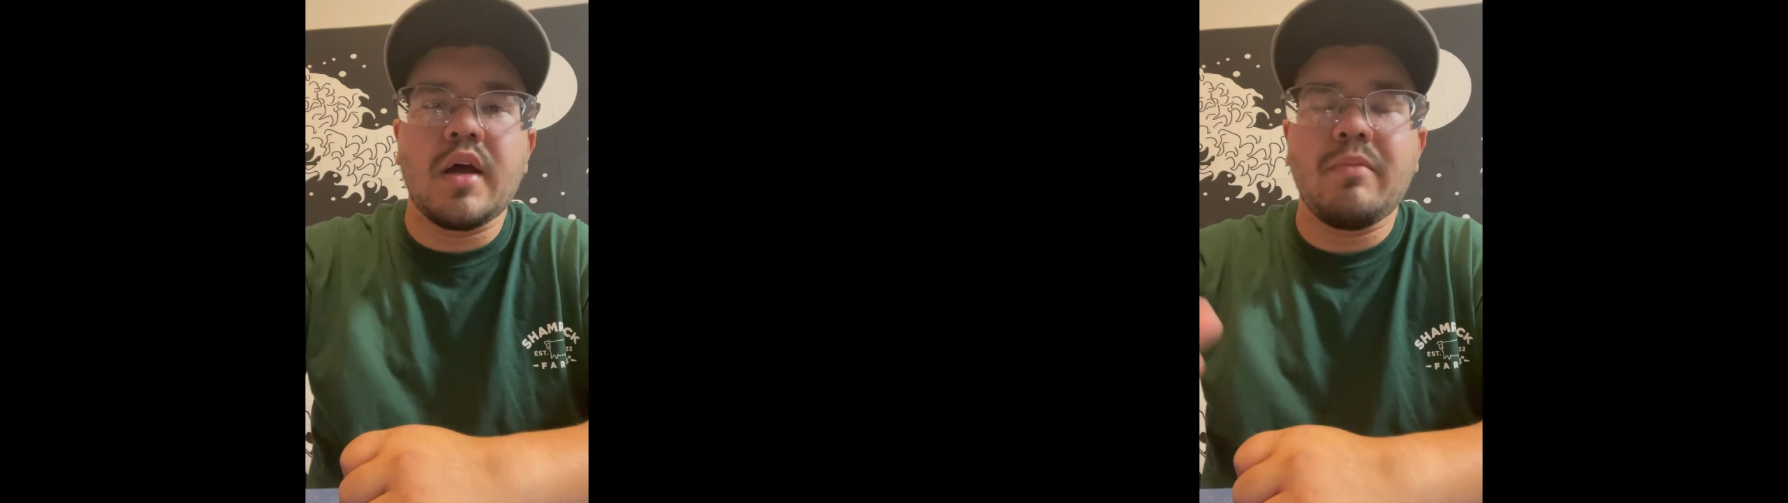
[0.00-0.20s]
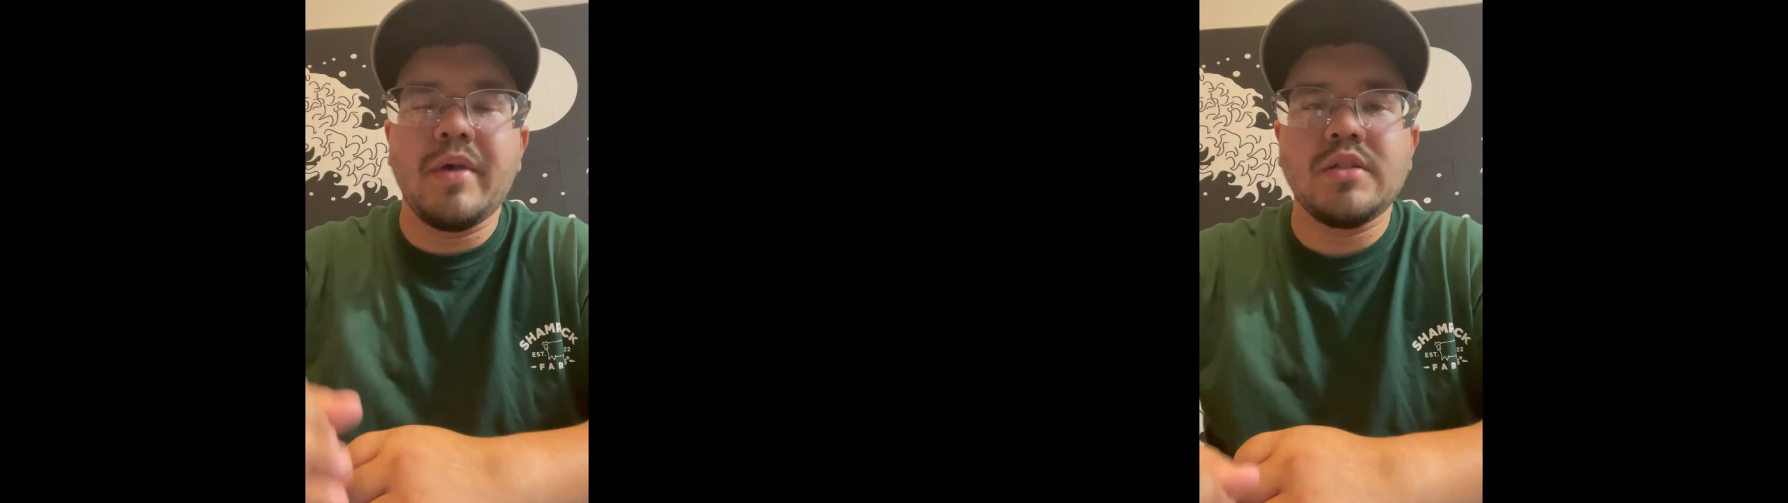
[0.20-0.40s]

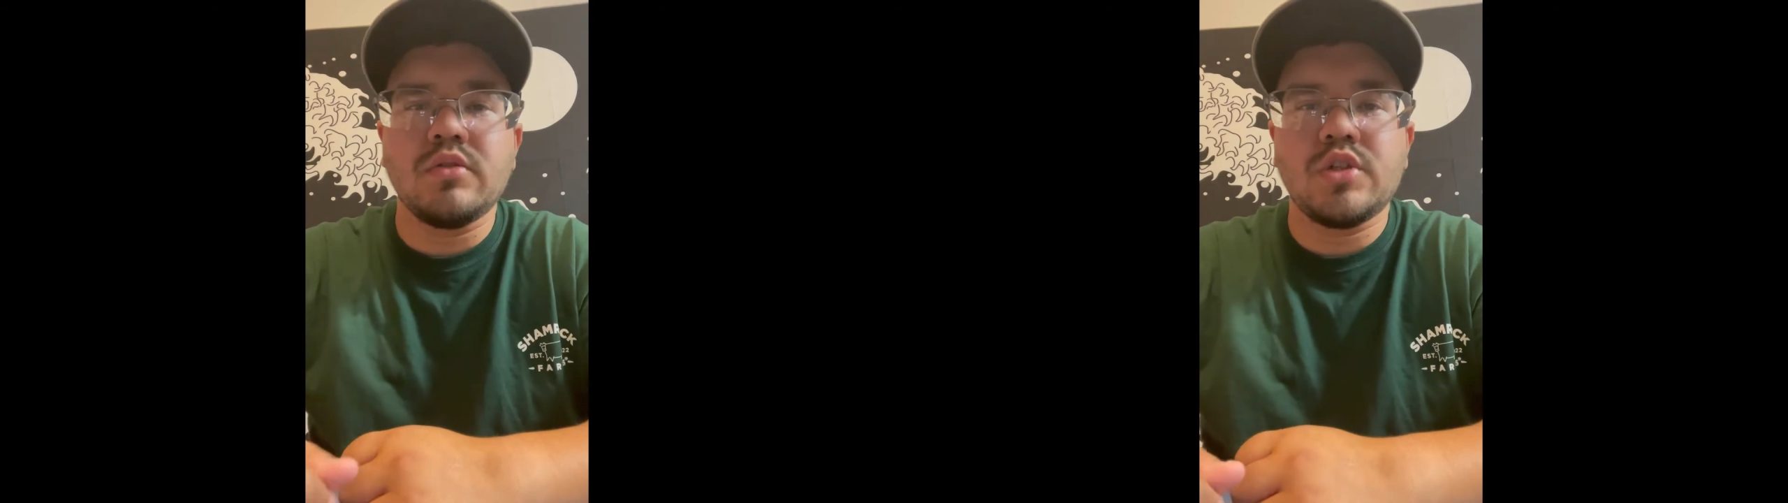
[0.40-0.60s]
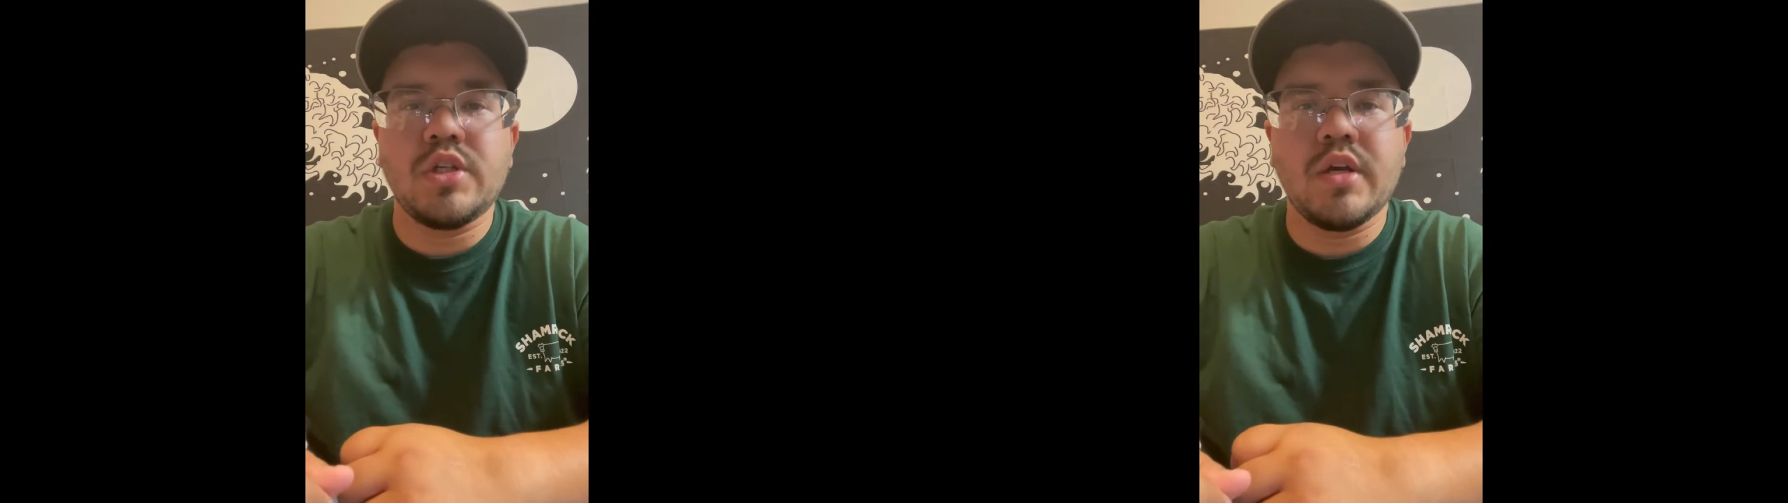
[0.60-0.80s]
of
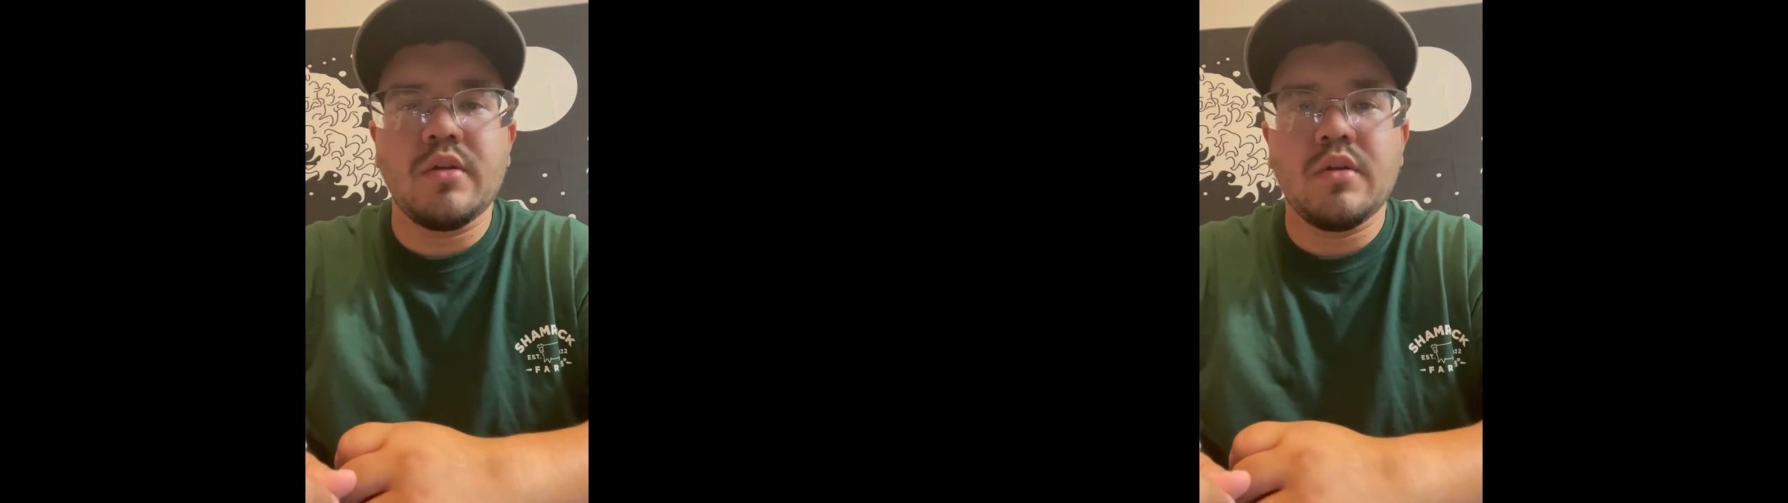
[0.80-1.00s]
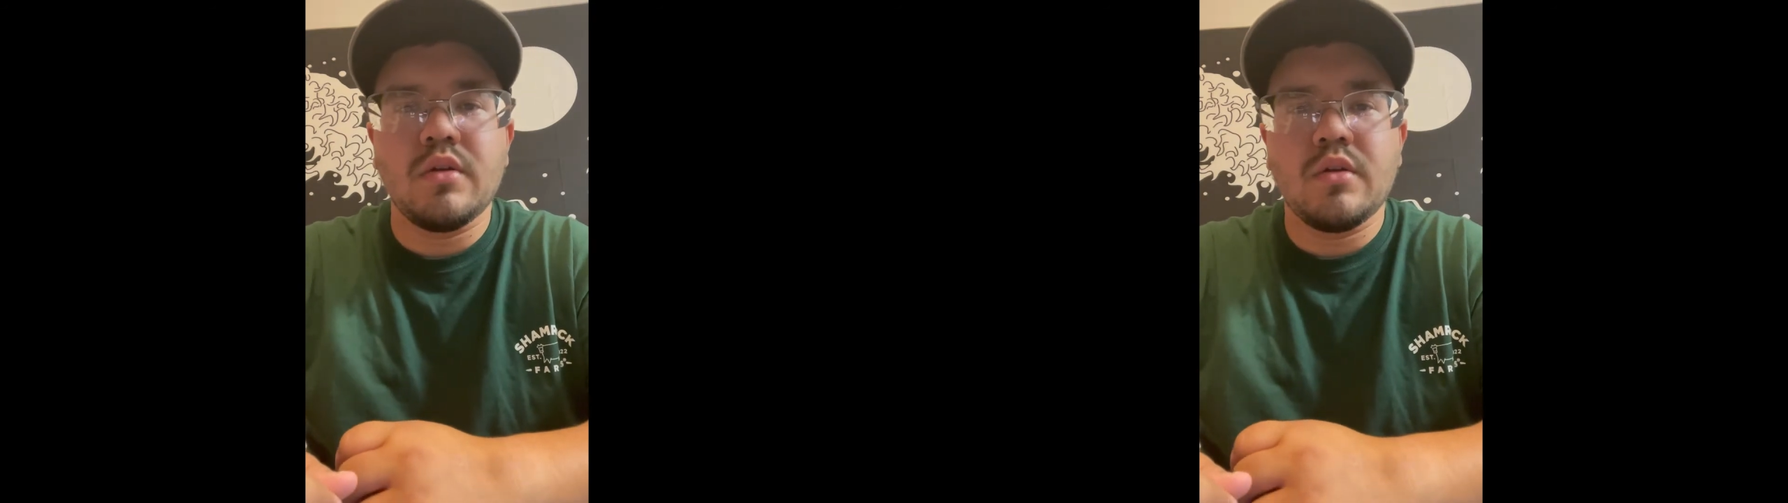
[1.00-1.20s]
mental
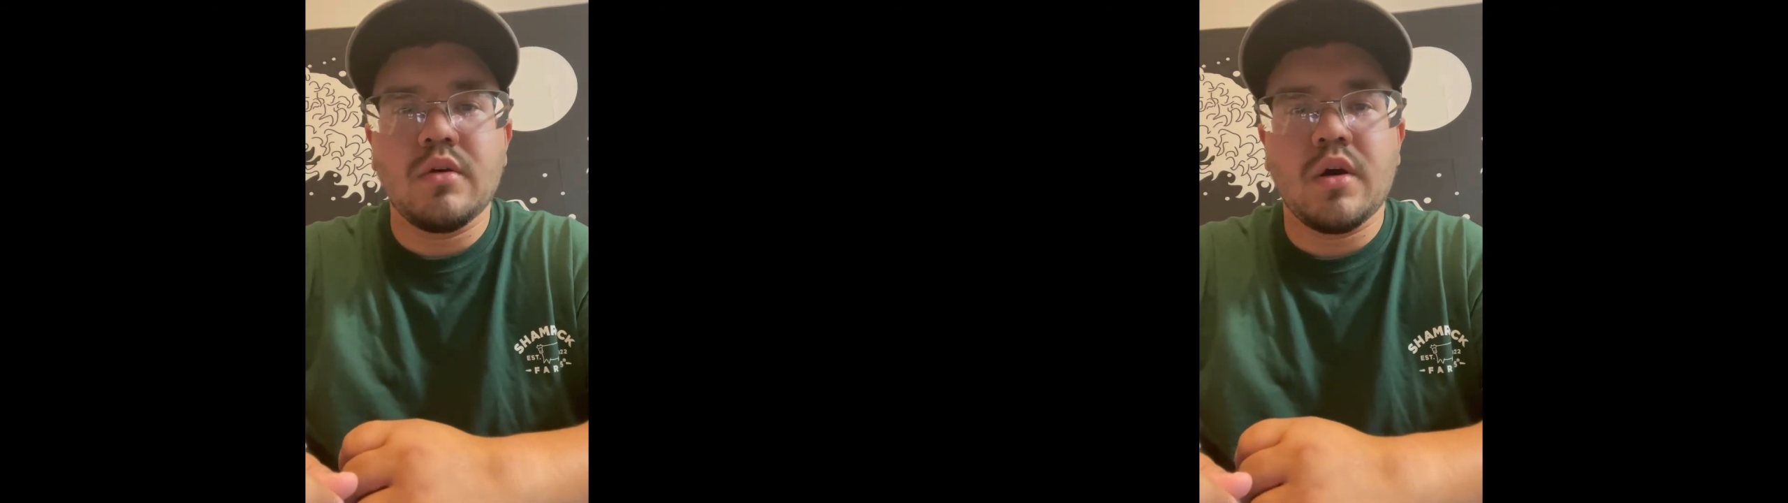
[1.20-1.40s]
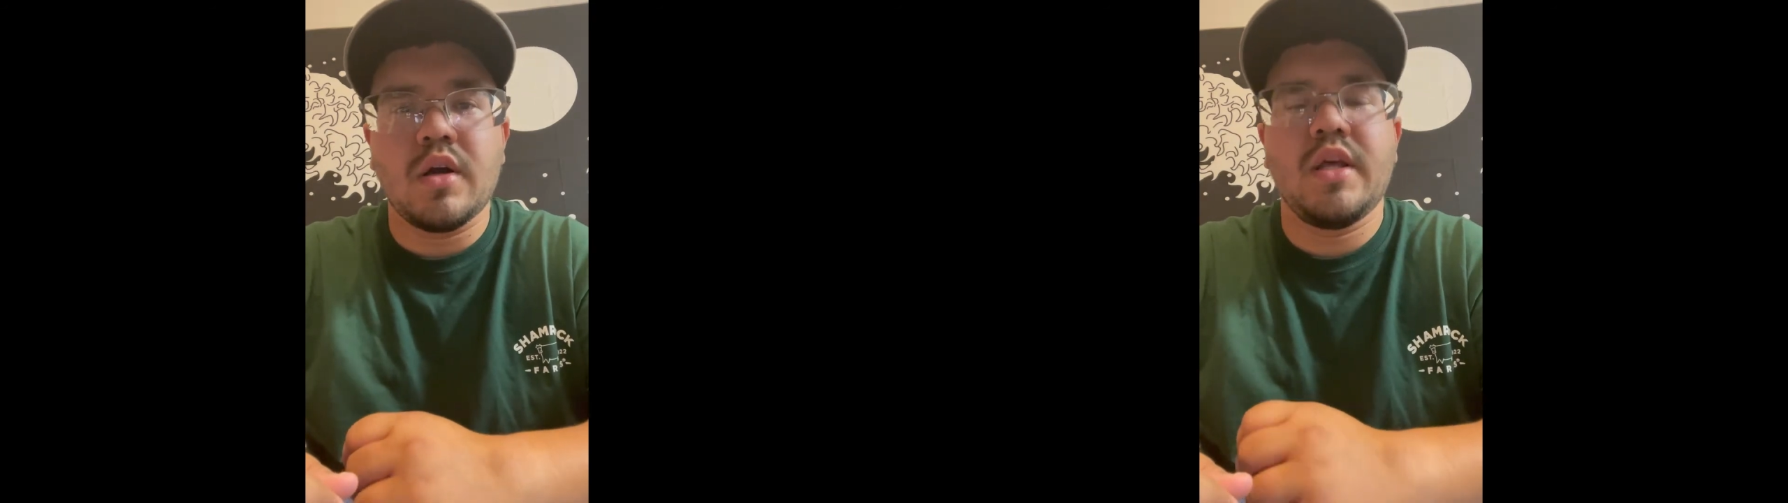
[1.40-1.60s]
shit on